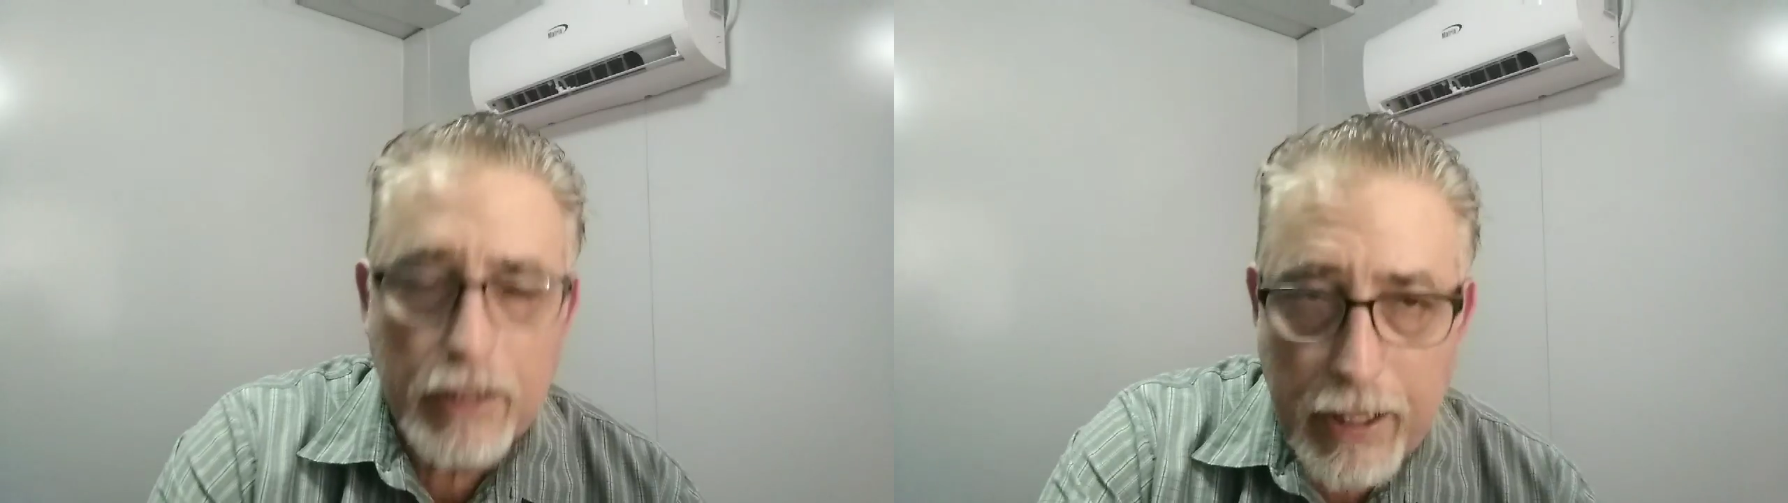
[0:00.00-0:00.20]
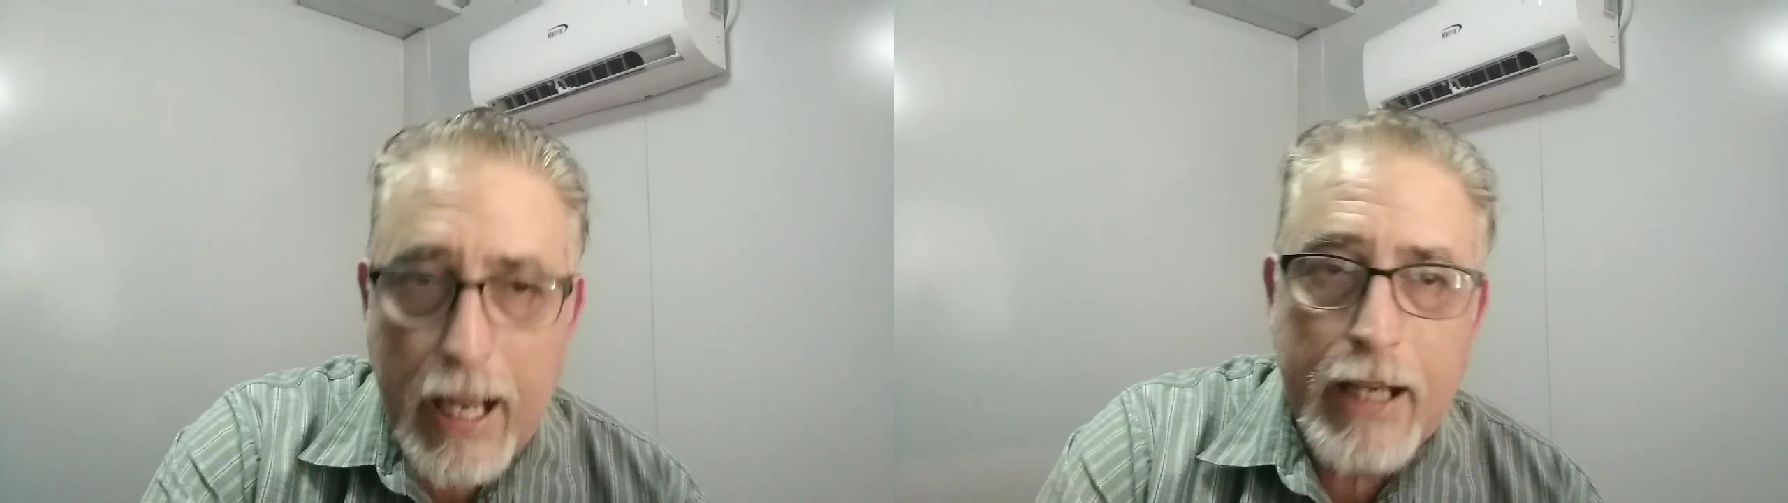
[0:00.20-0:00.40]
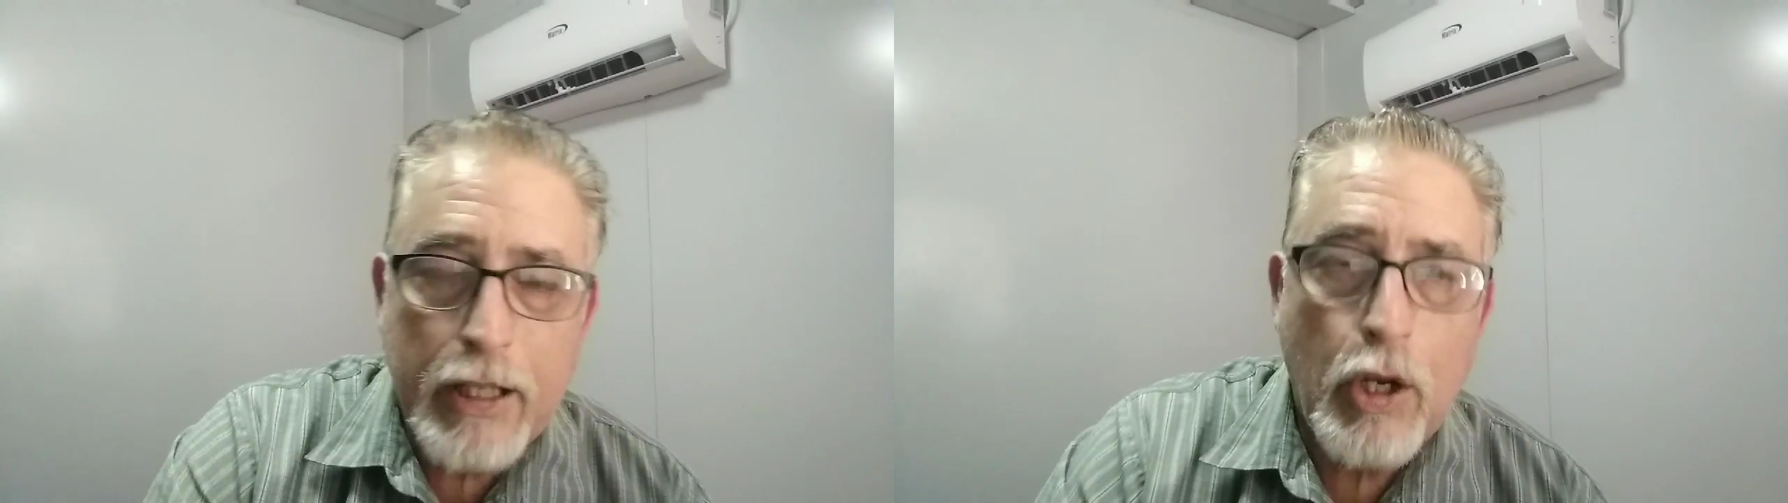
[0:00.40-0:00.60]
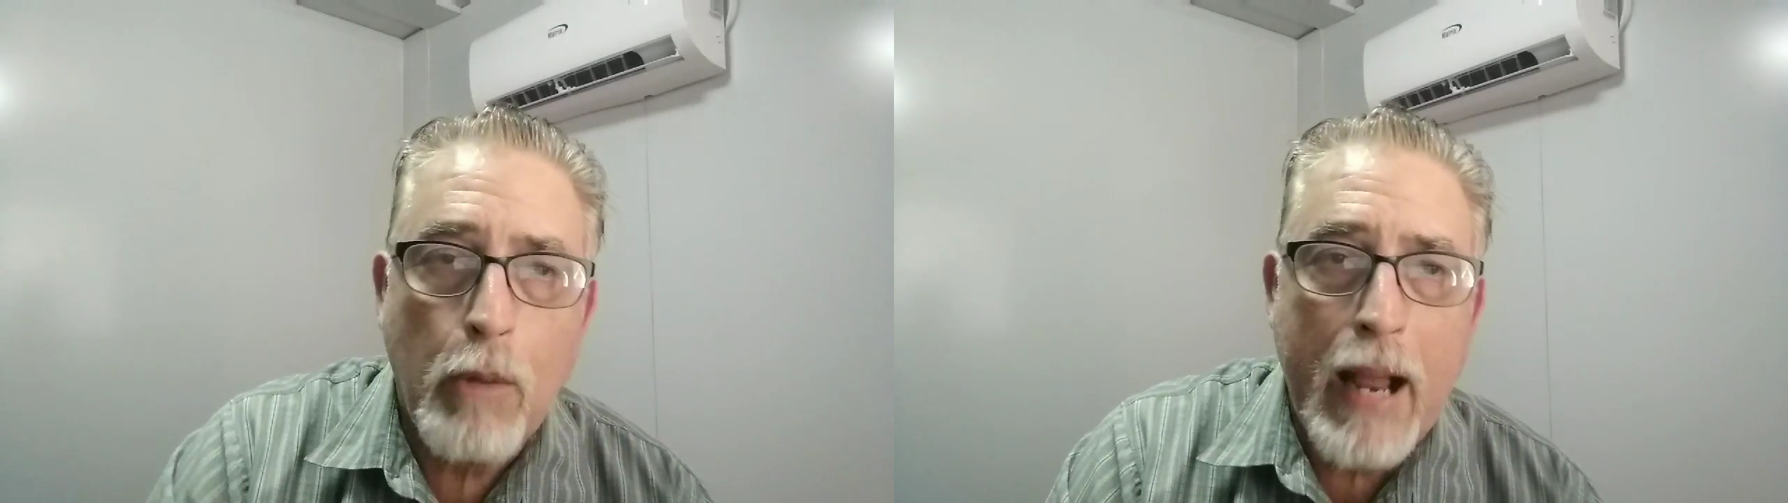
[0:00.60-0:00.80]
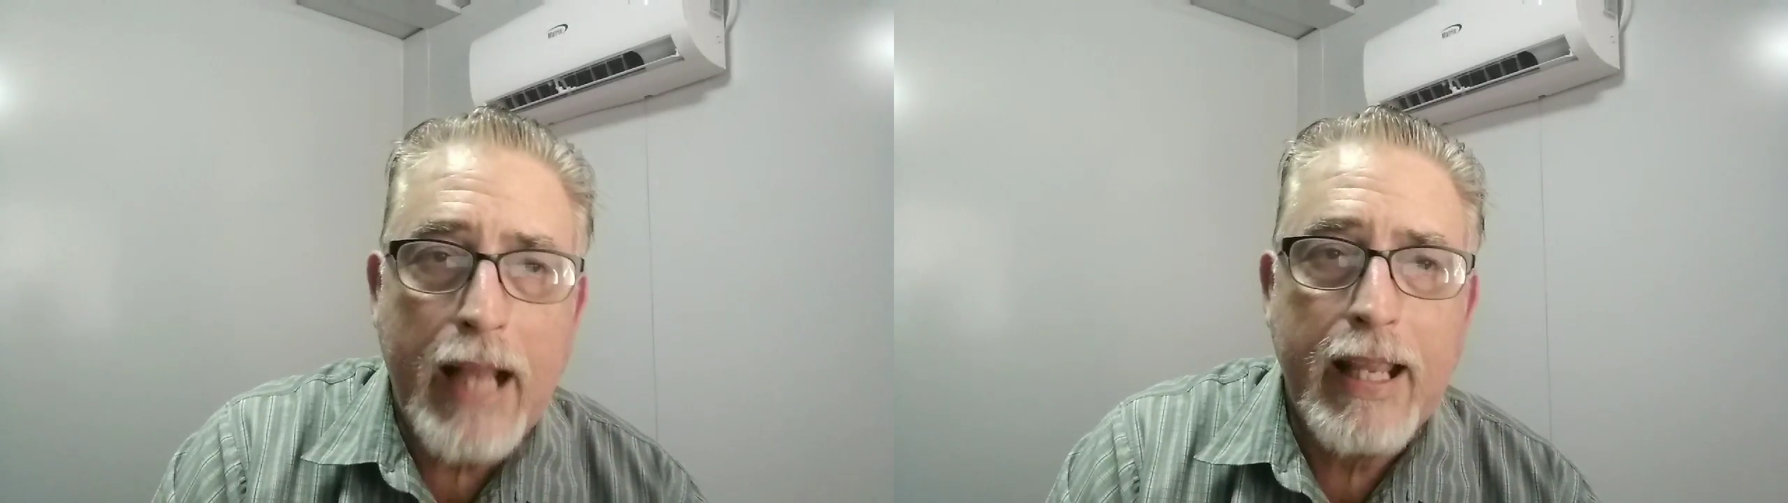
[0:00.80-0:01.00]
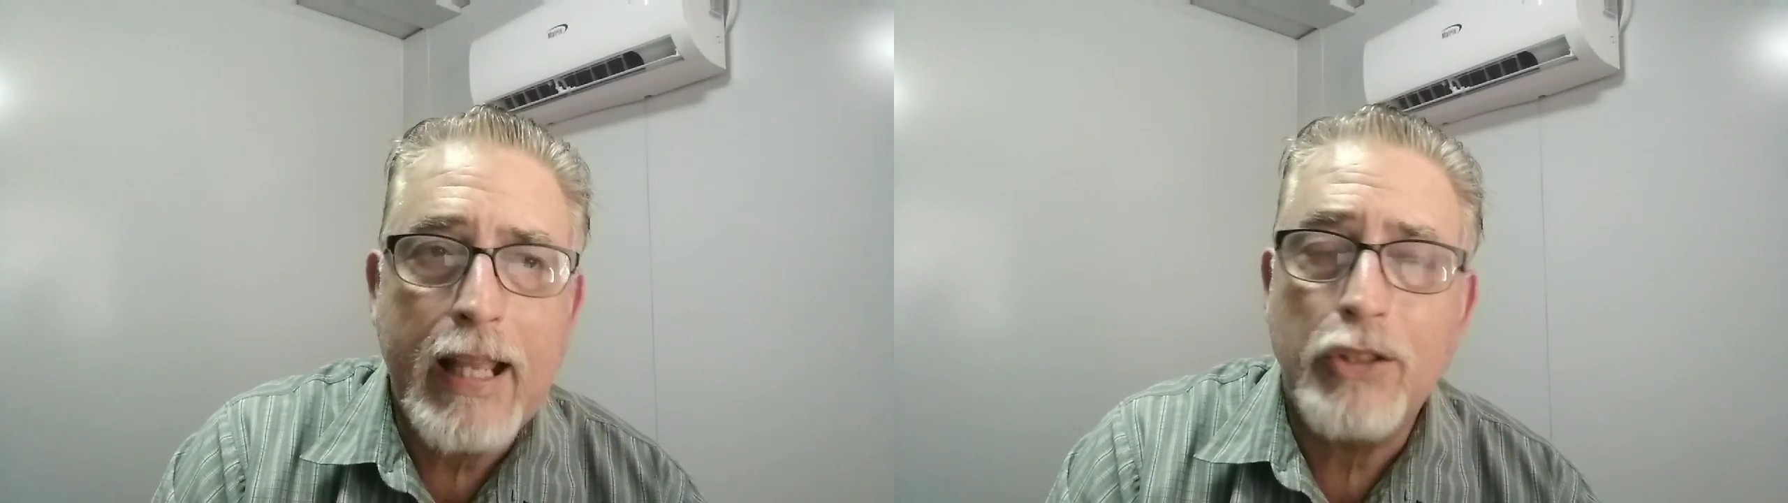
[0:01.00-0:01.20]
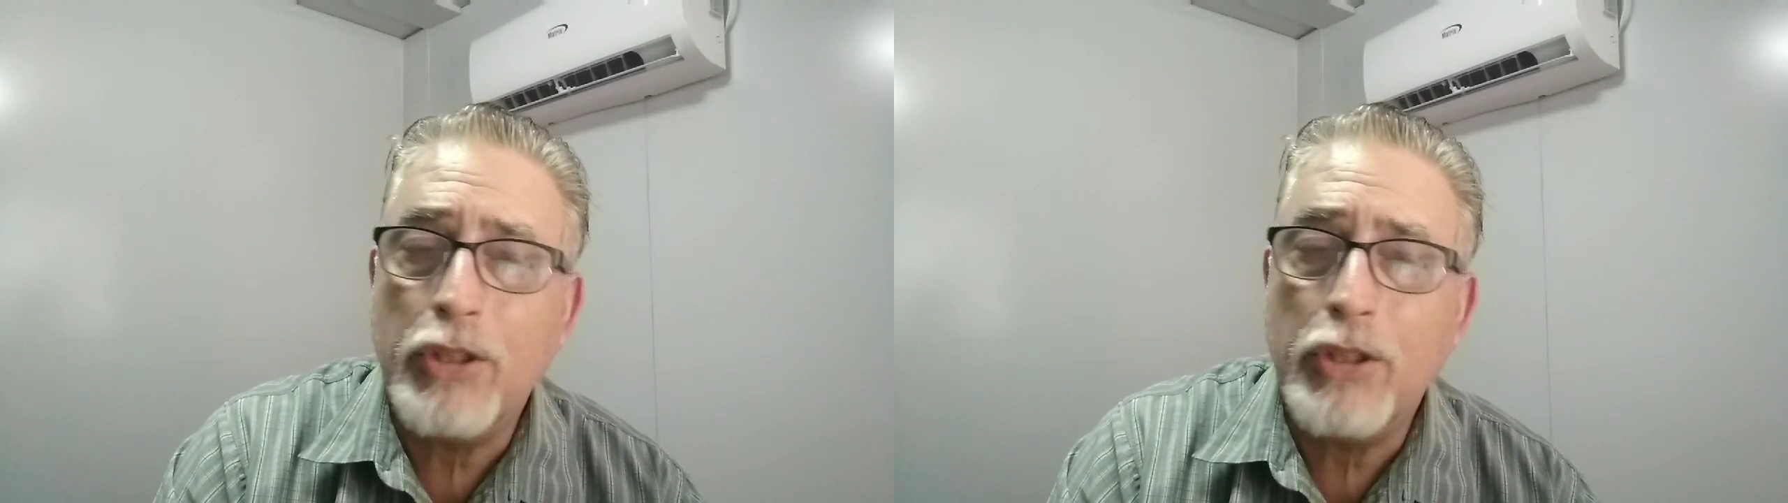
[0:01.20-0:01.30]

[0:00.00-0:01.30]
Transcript: gate to go back in.